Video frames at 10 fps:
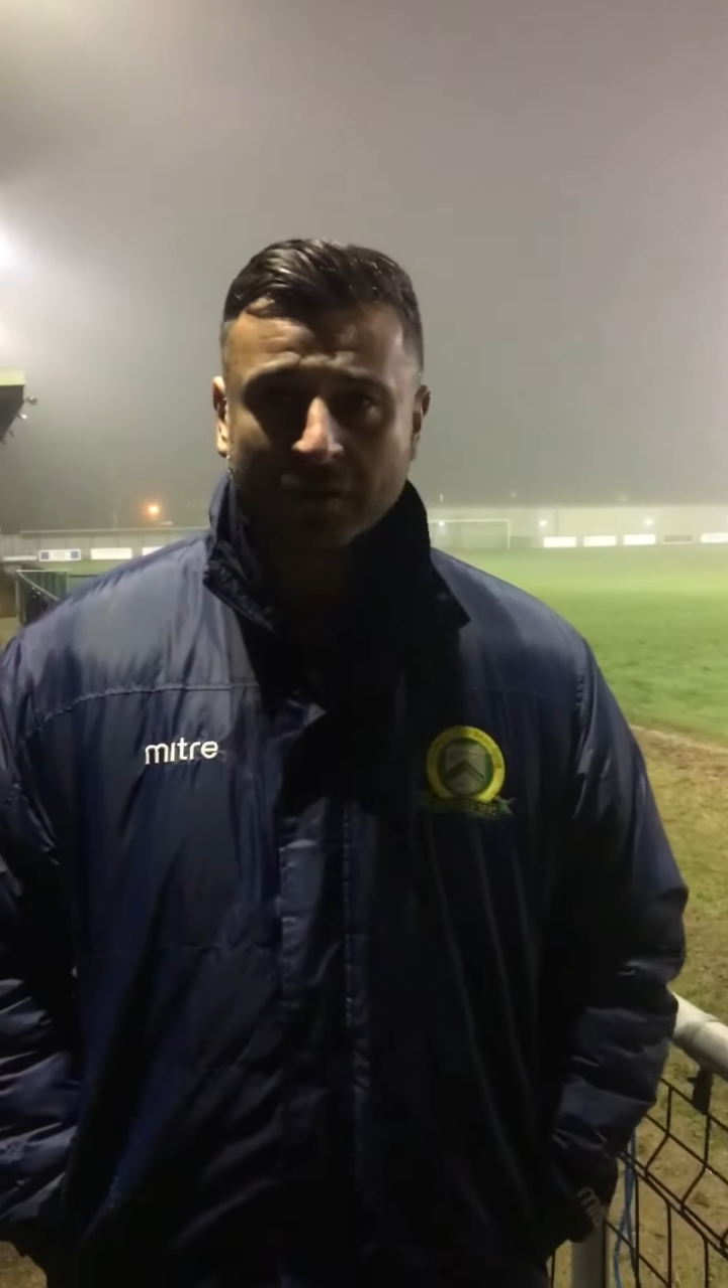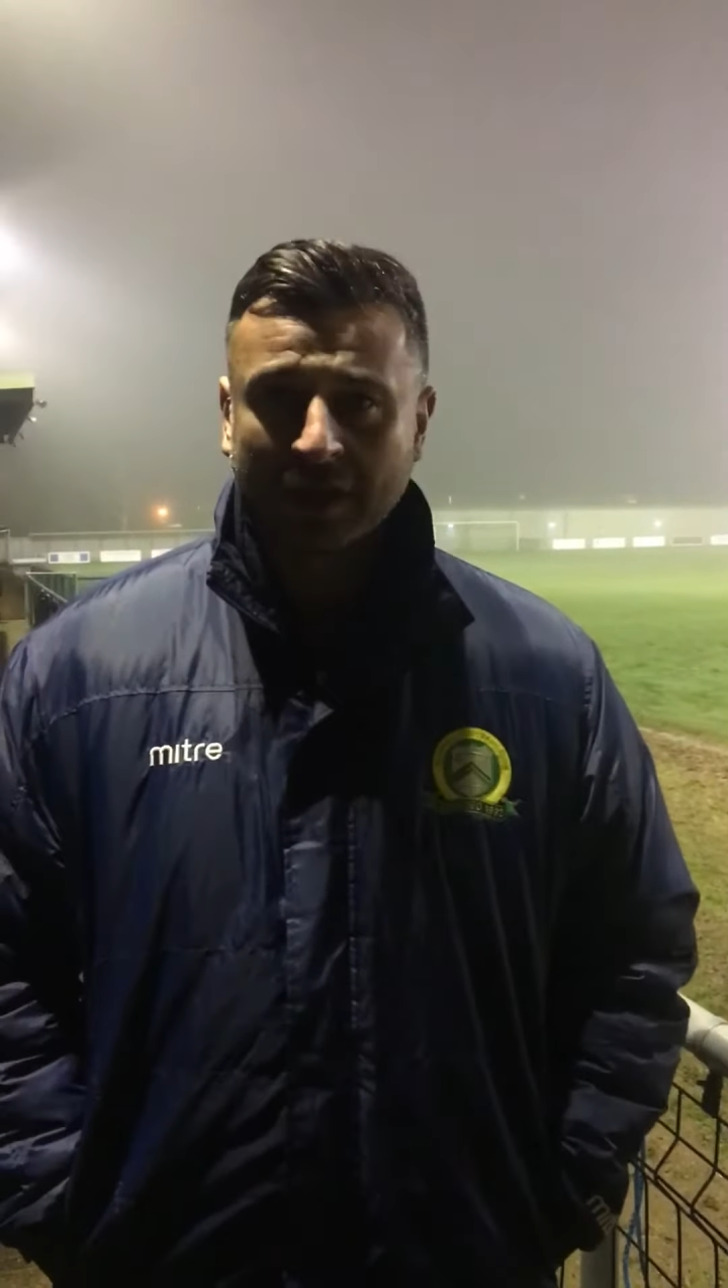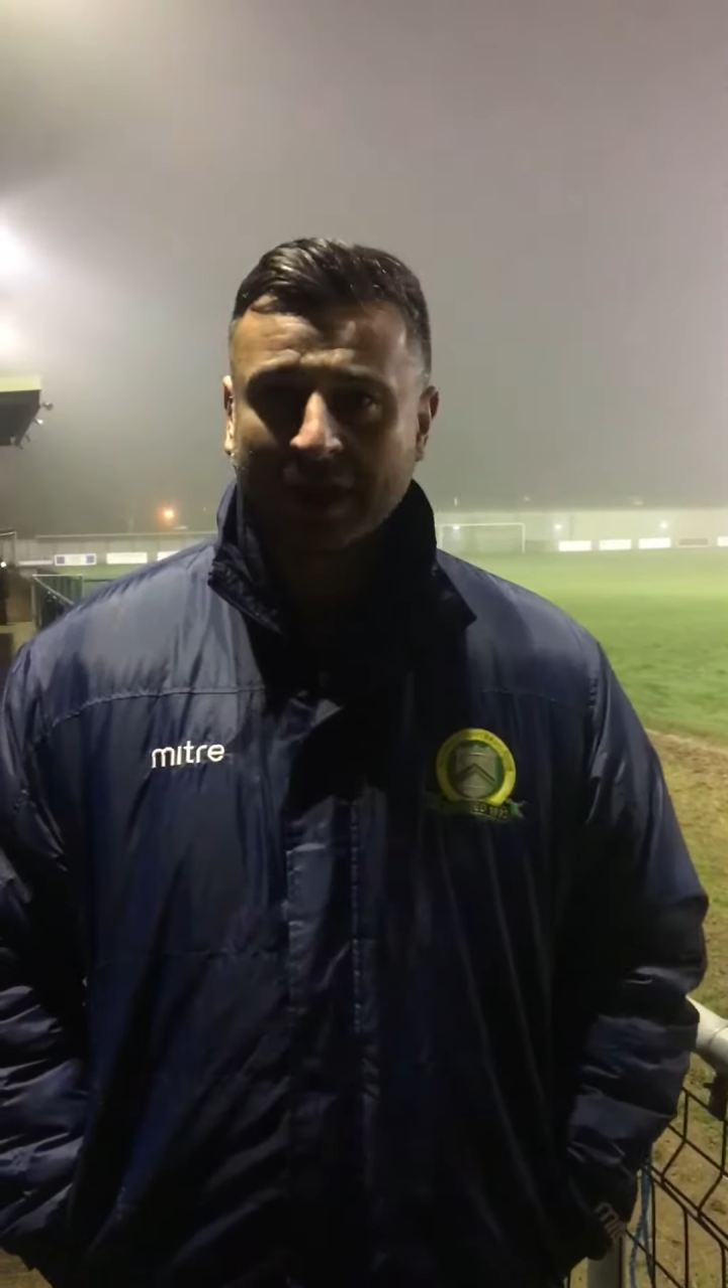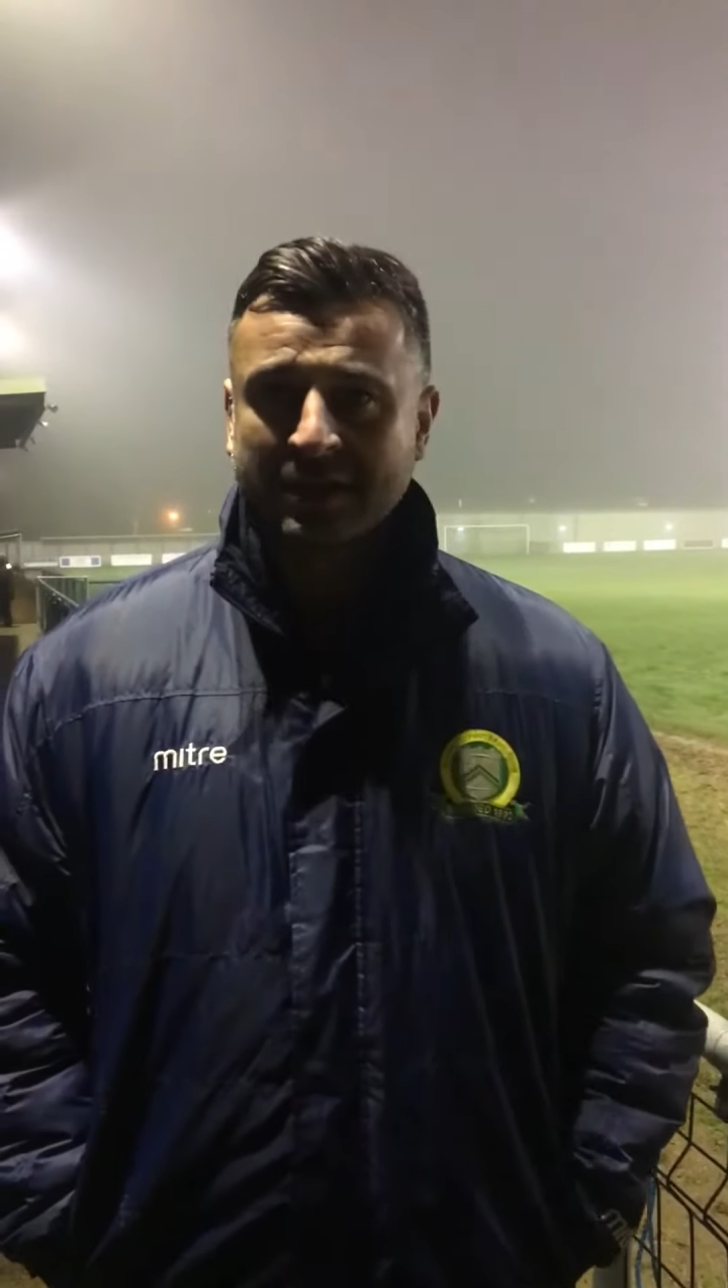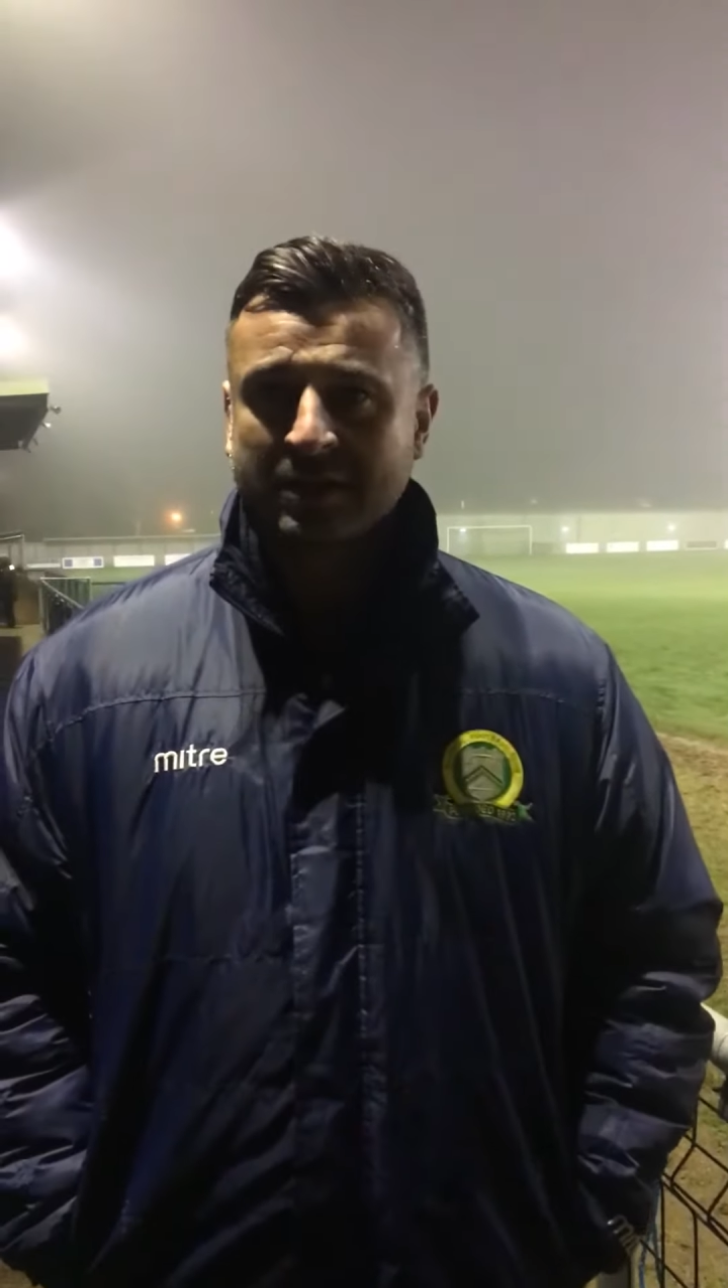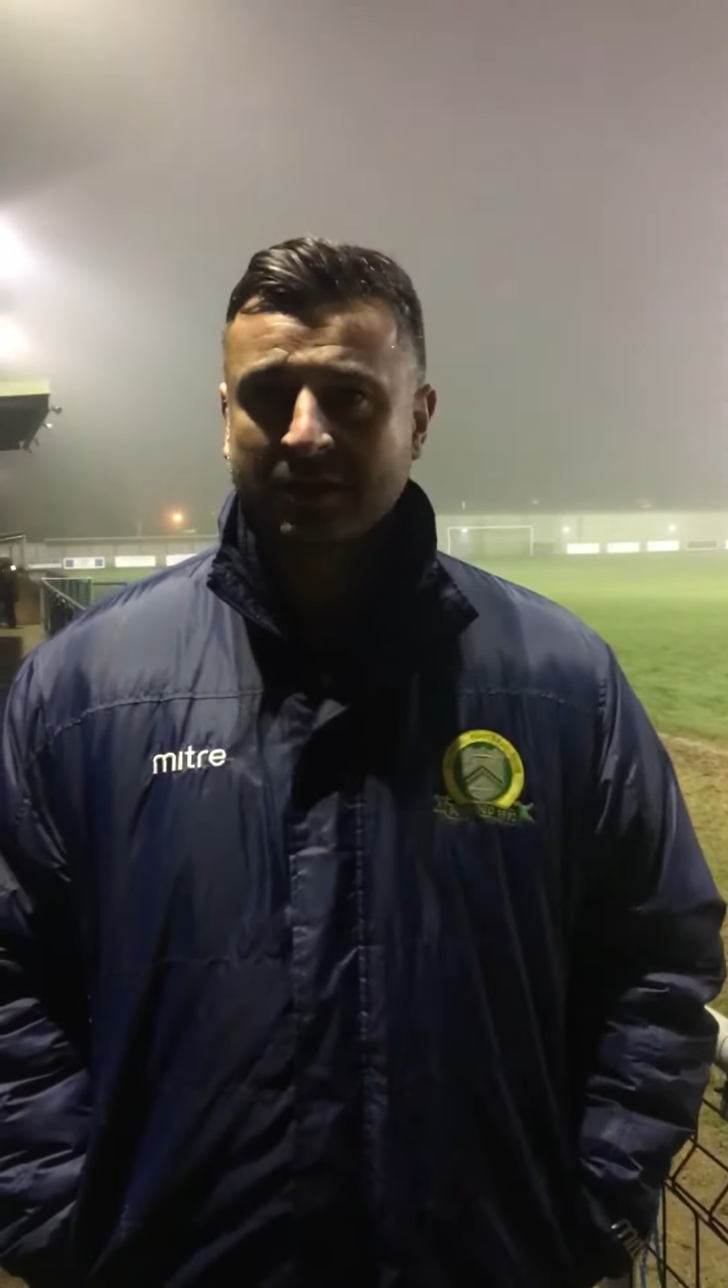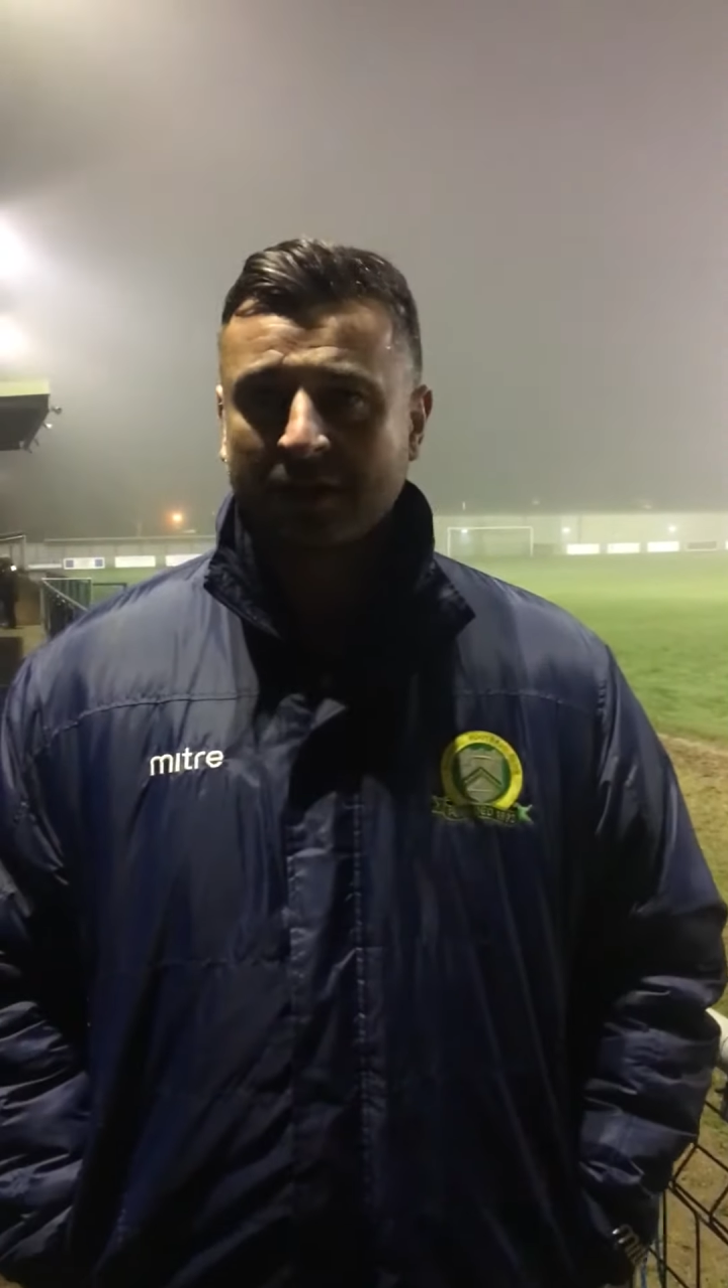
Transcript: for the lads,